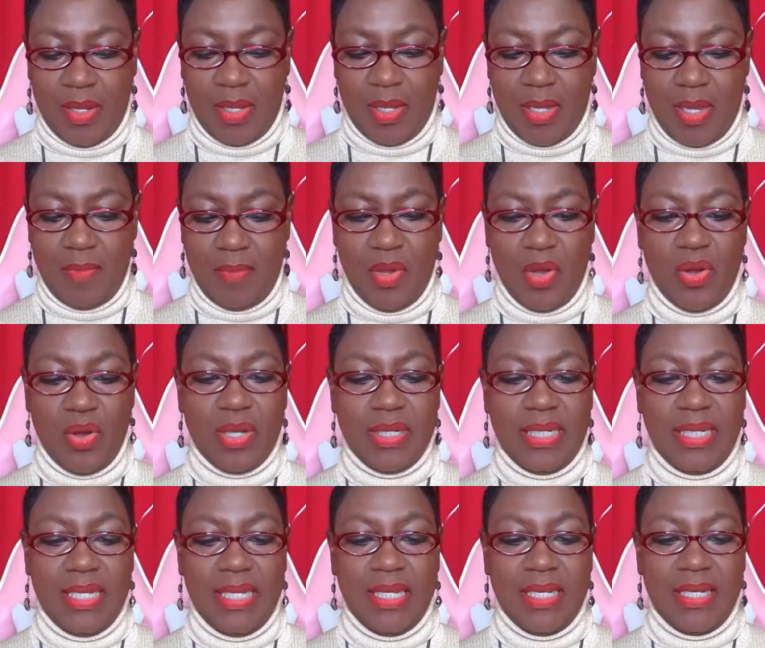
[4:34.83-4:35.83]
Come on
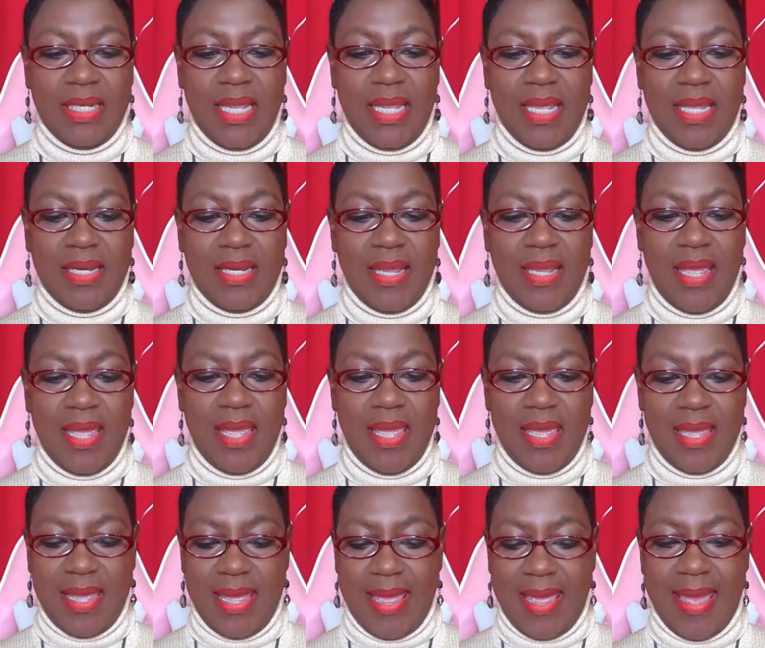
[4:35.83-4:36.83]
in and
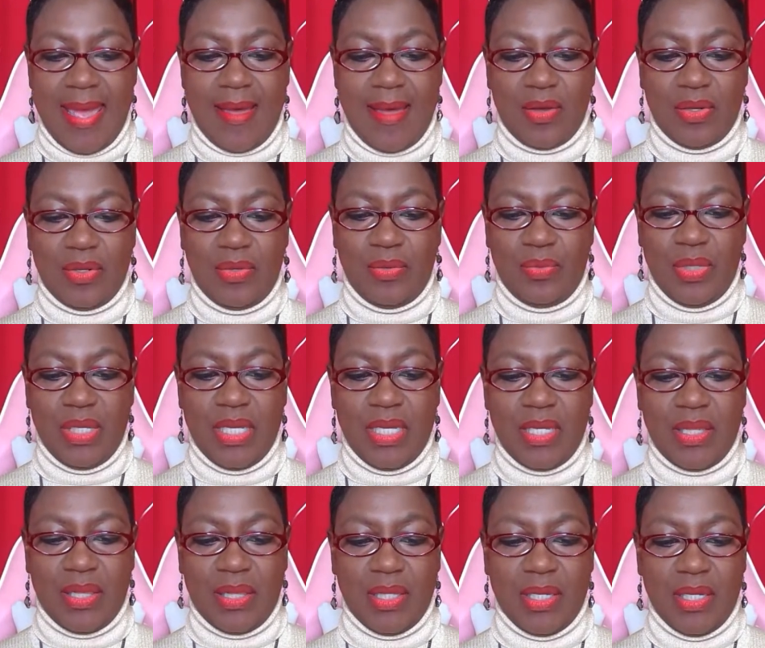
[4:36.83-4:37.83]
hang out
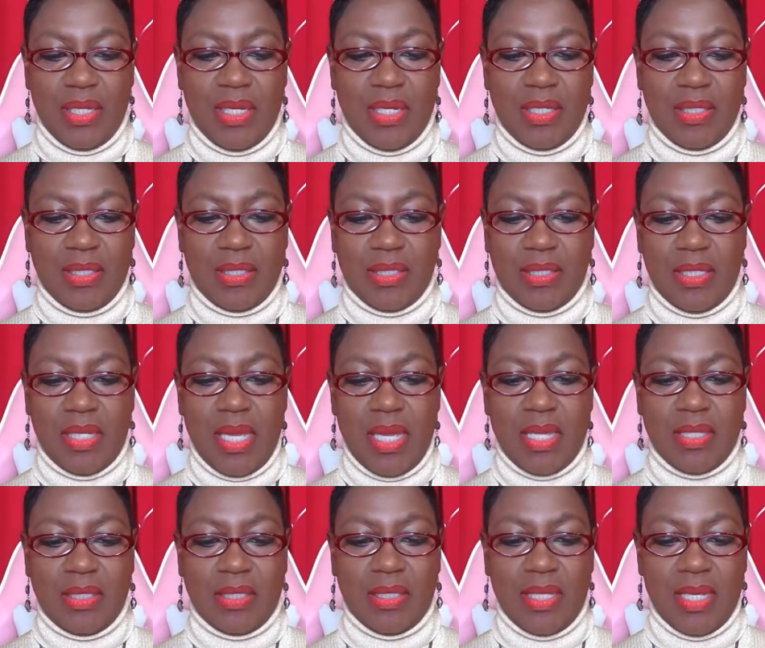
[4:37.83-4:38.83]
with us.
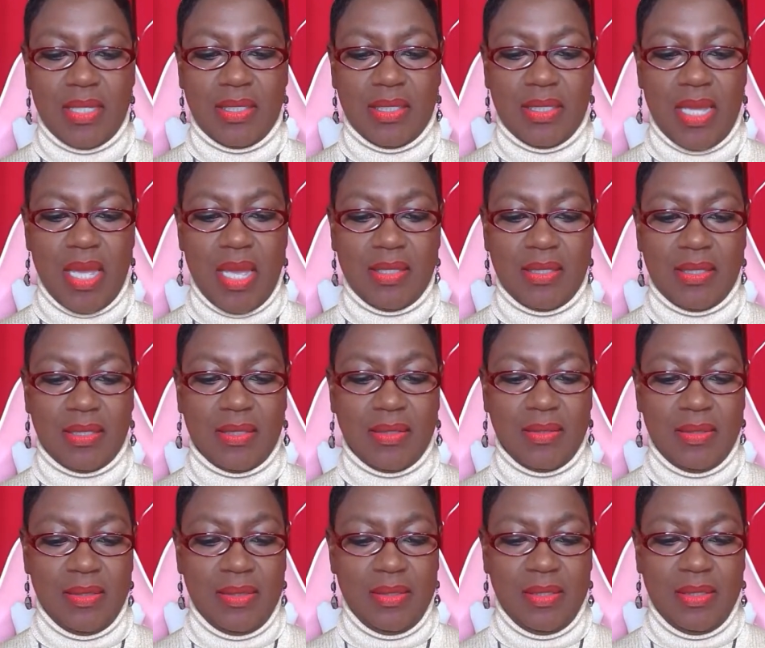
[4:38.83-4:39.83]
Yes, yes, yes.
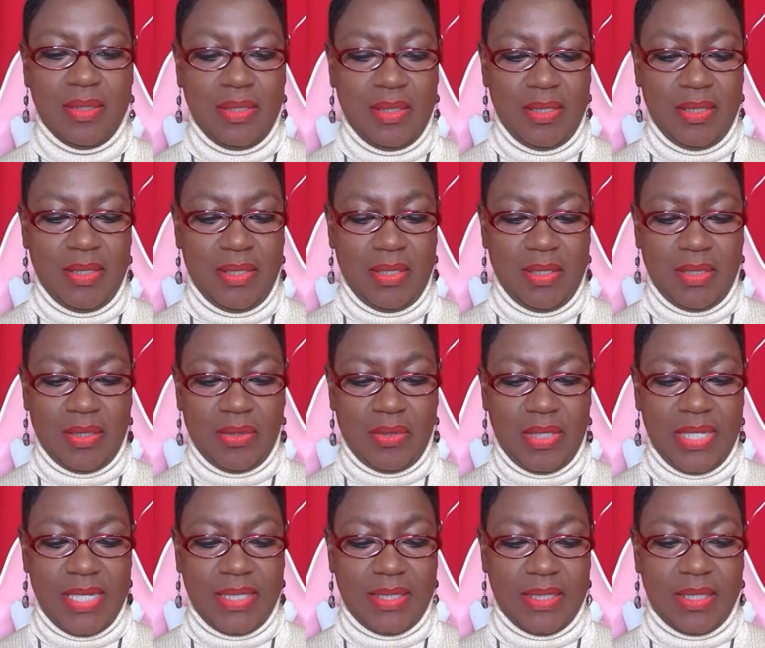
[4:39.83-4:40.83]
So
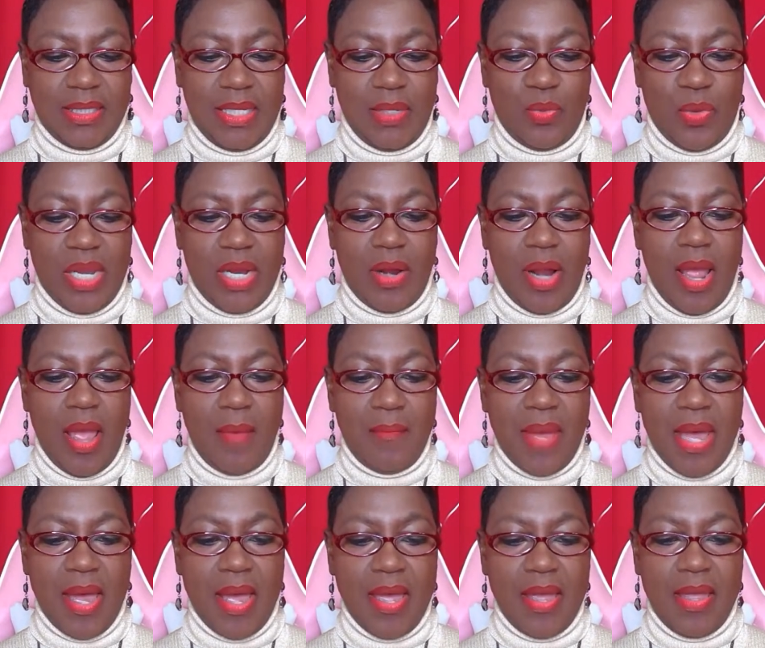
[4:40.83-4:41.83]
let's see, where am
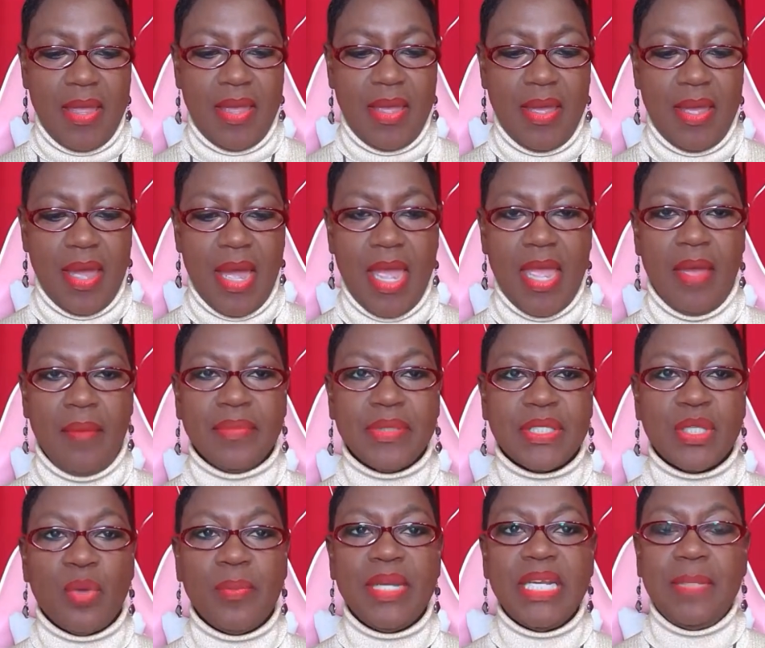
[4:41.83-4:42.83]
I? I am
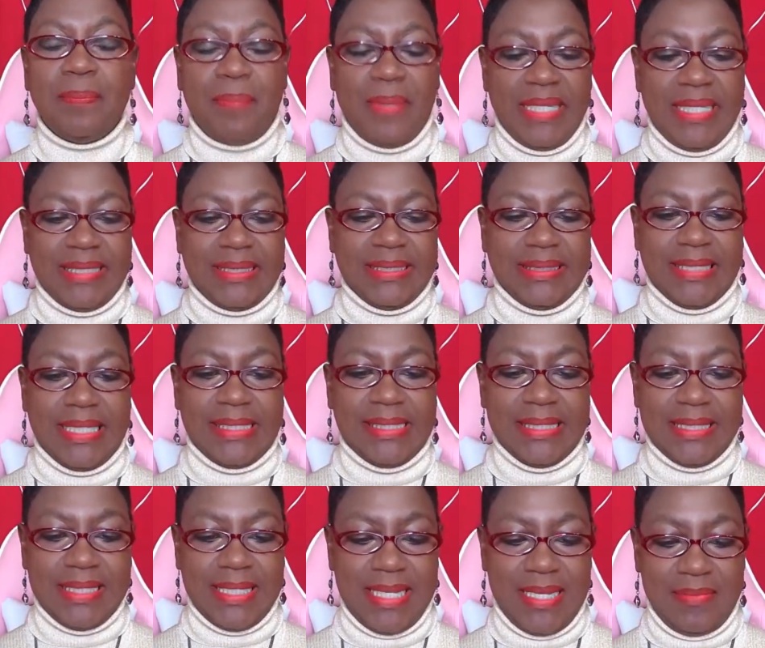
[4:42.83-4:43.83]
so many places at the
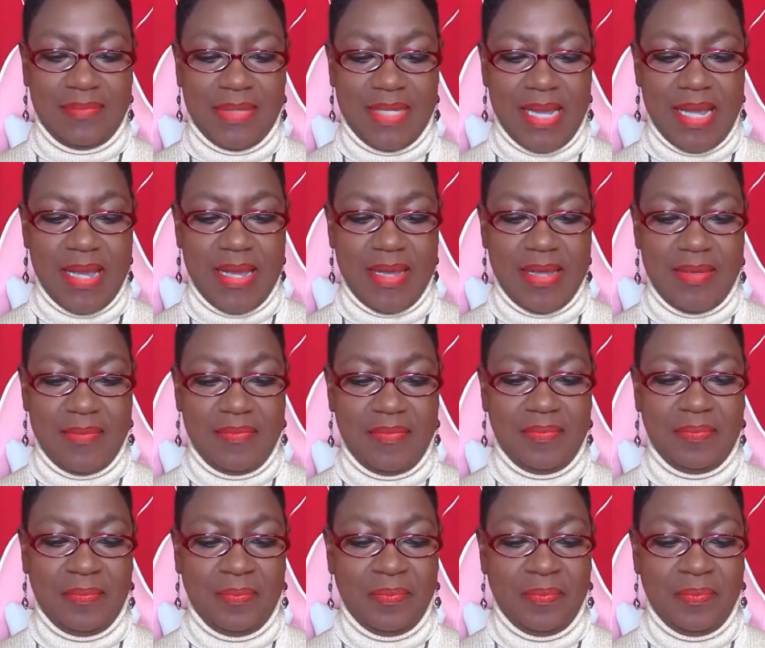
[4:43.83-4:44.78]
same time.